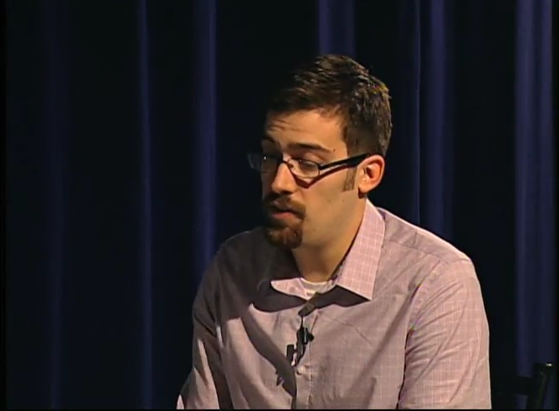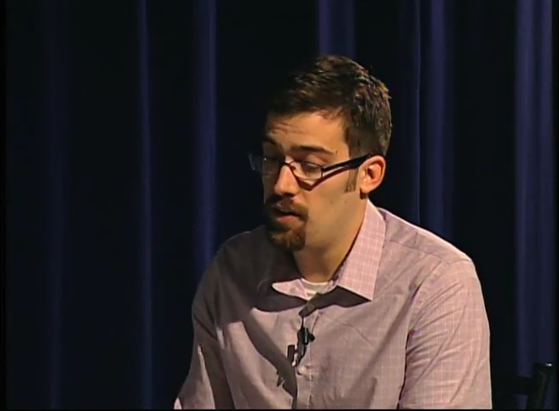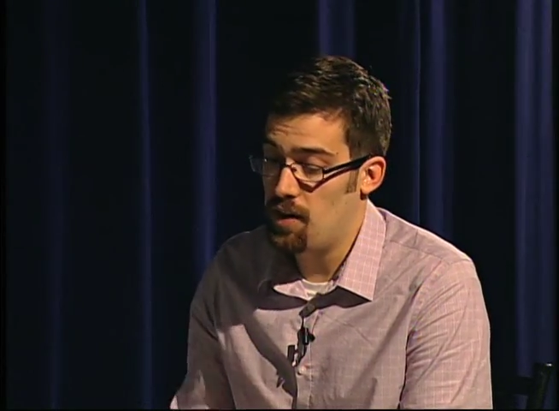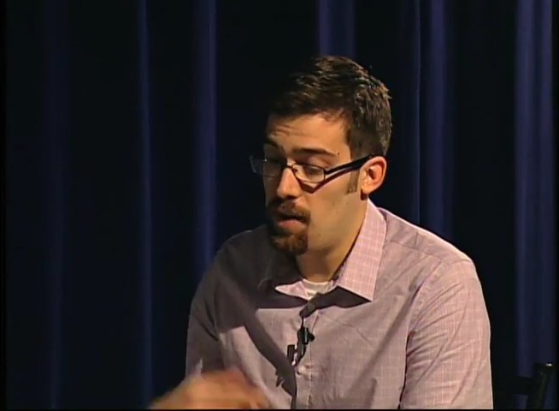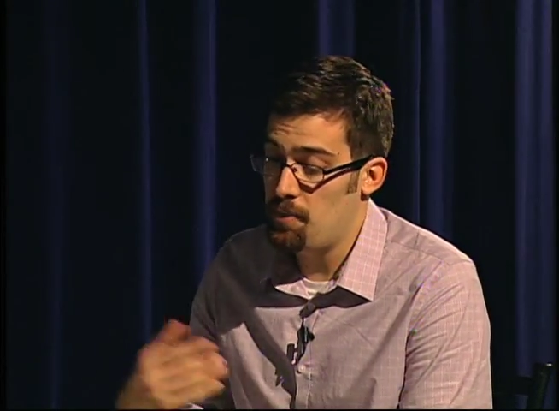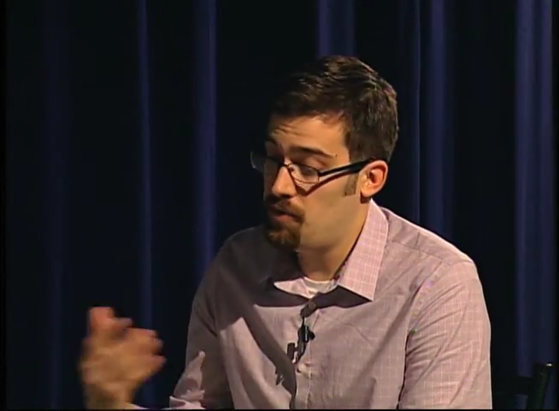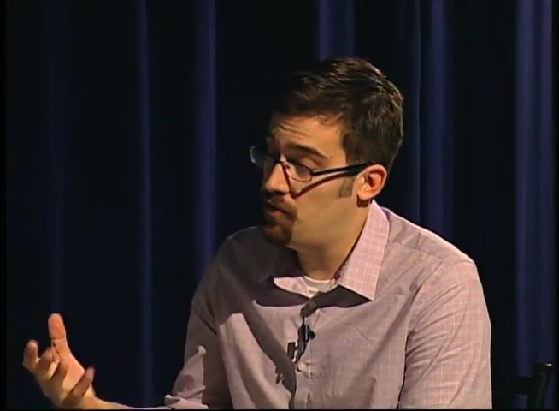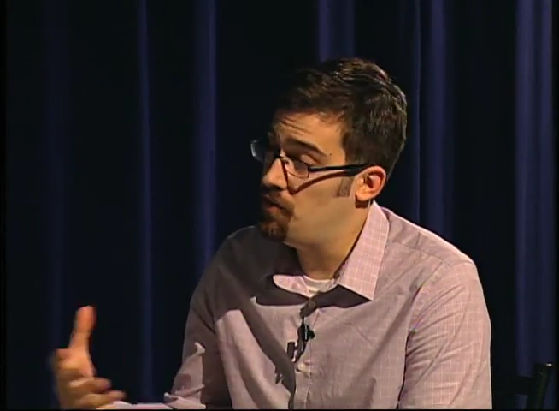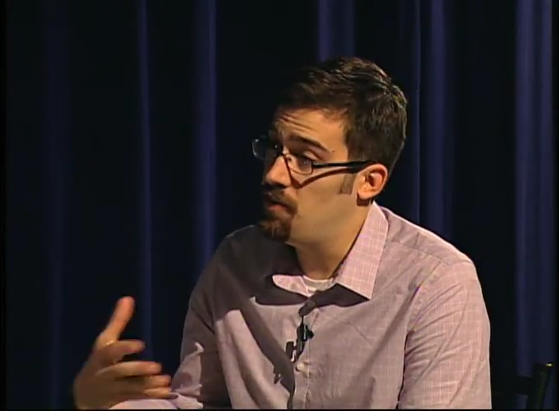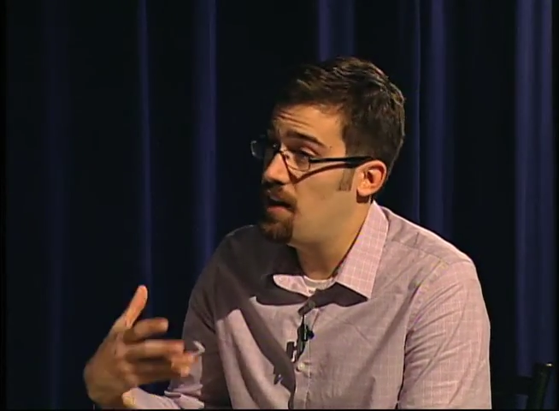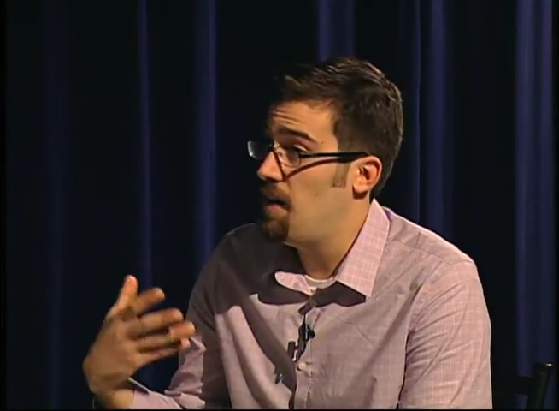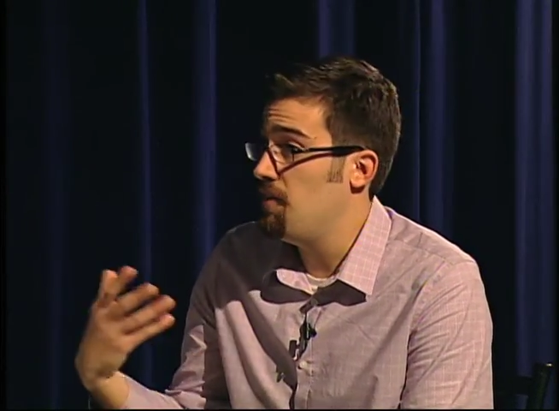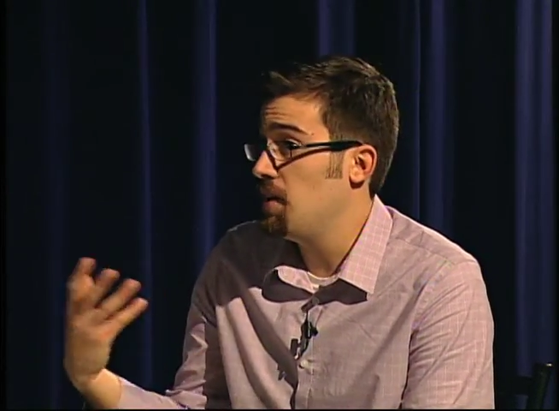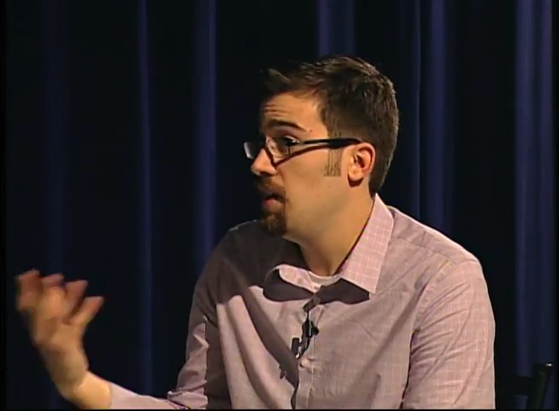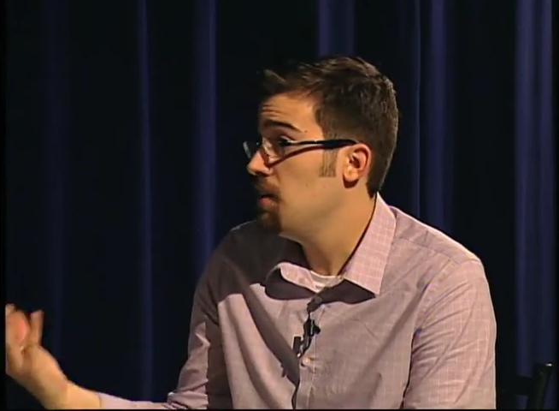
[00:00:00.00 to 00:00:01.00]
You know, I'm interested in
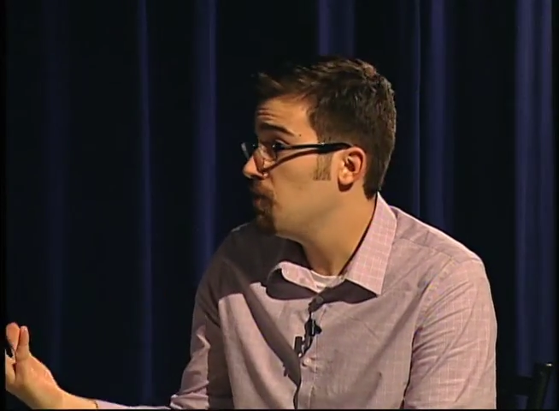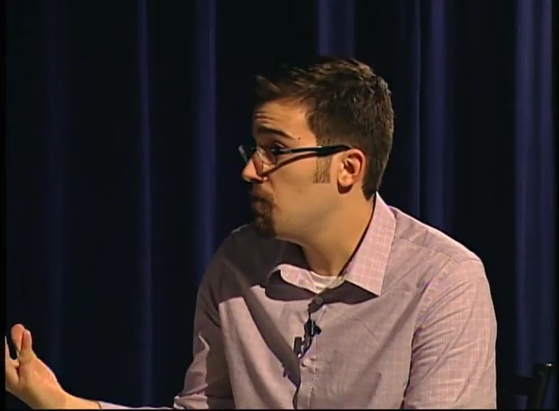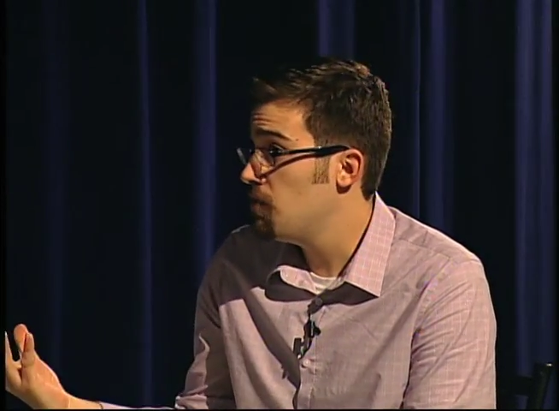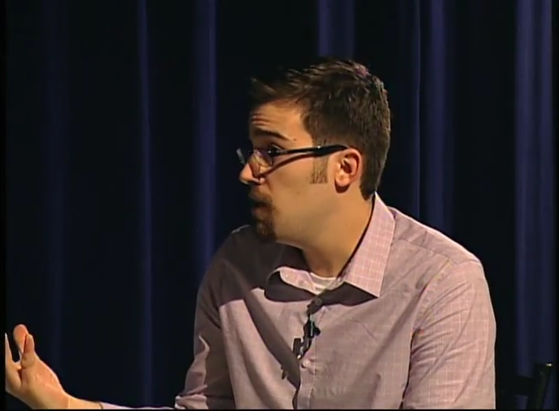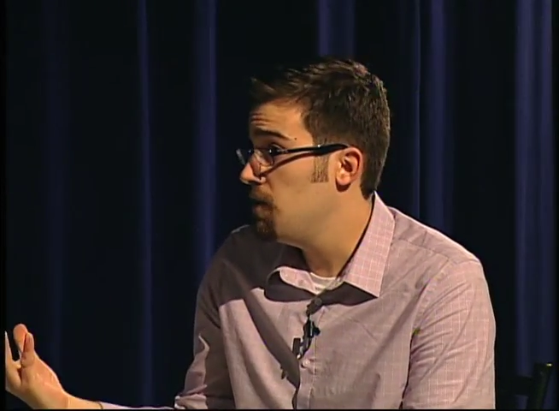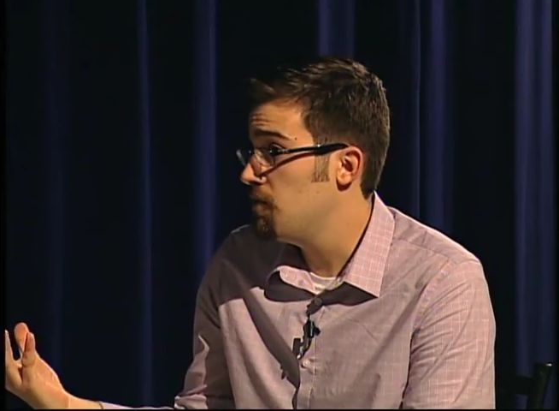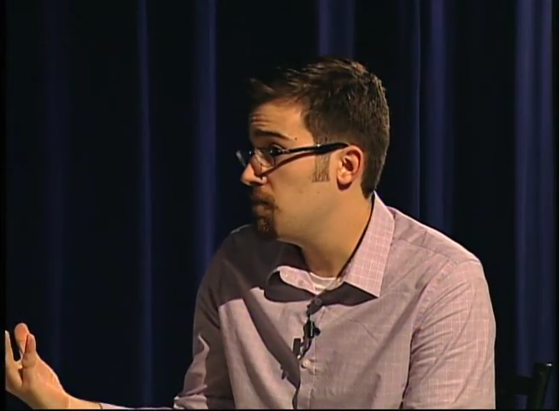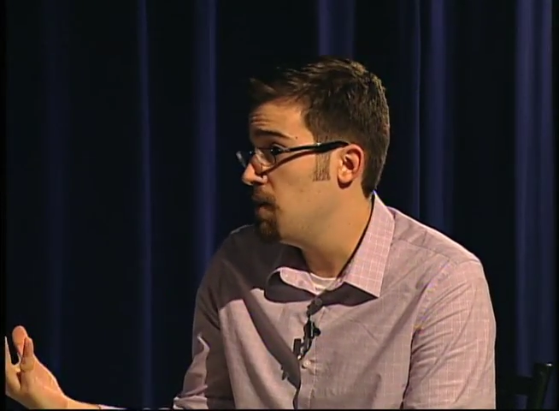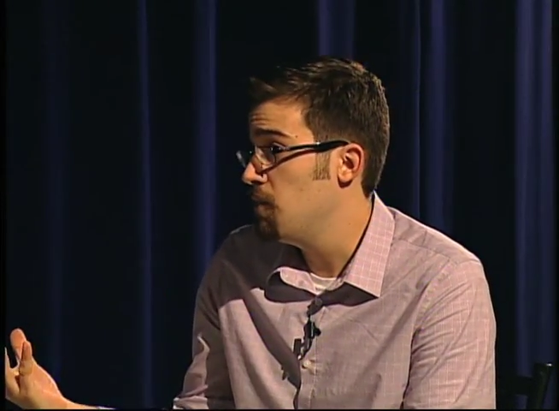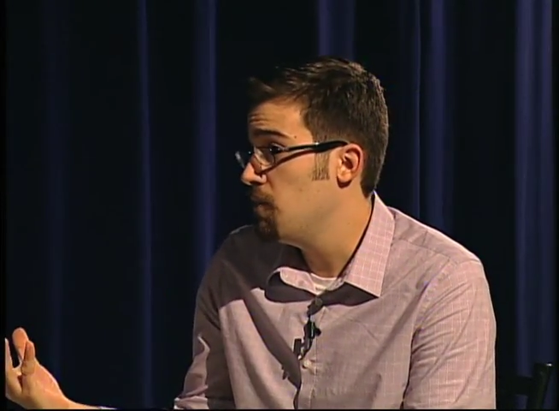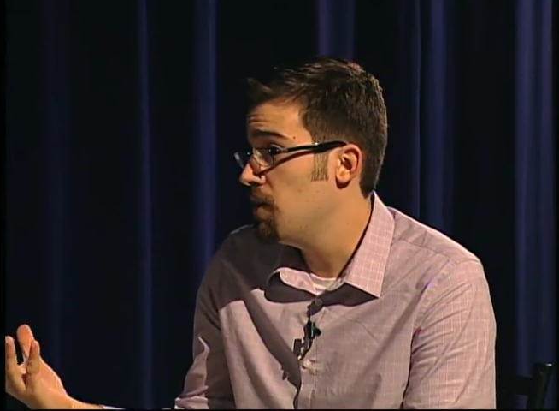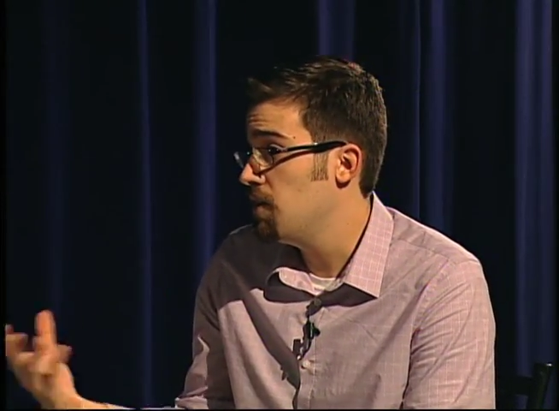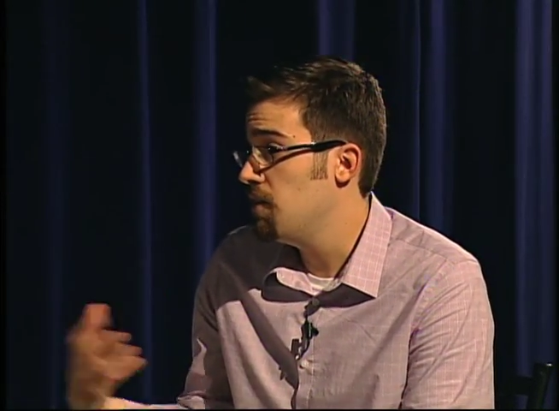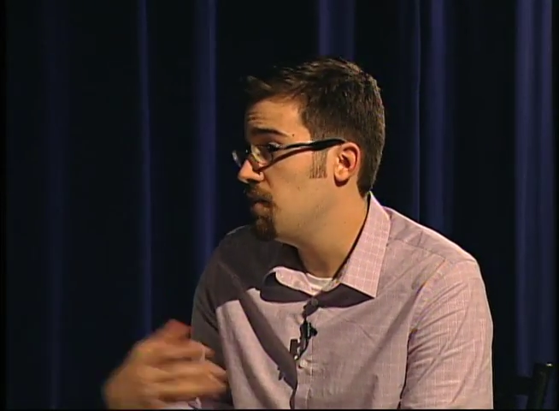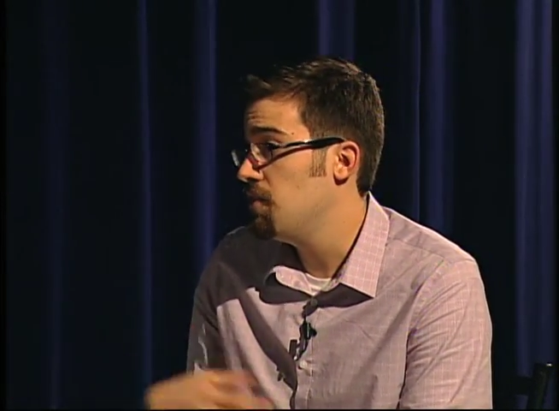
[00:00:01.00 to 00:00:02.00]
having English training for my
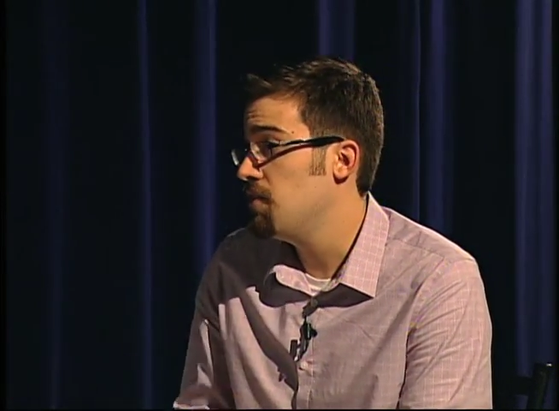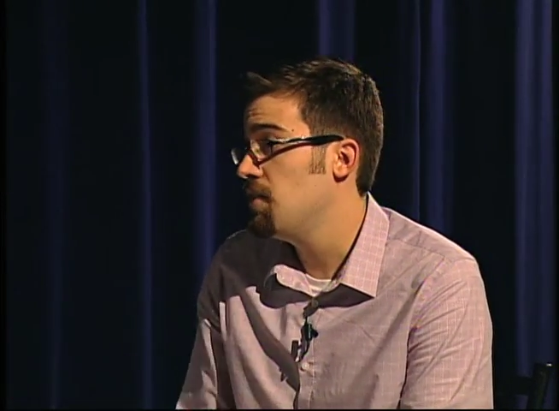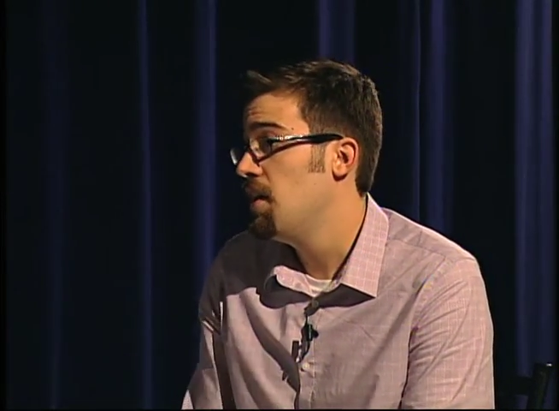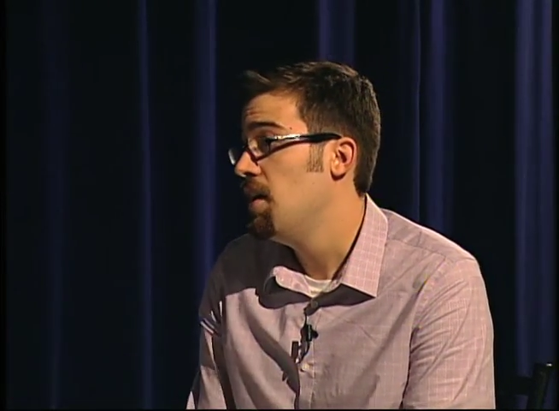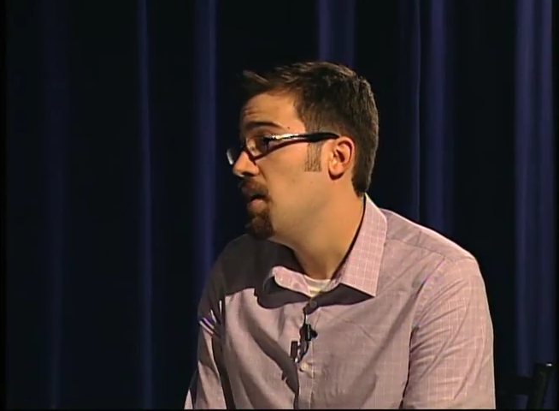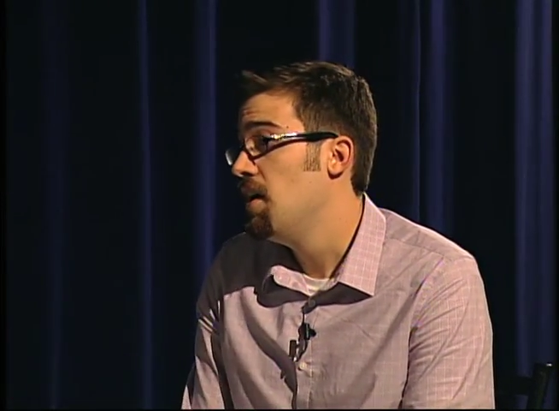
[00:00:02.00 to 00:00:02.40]
workers.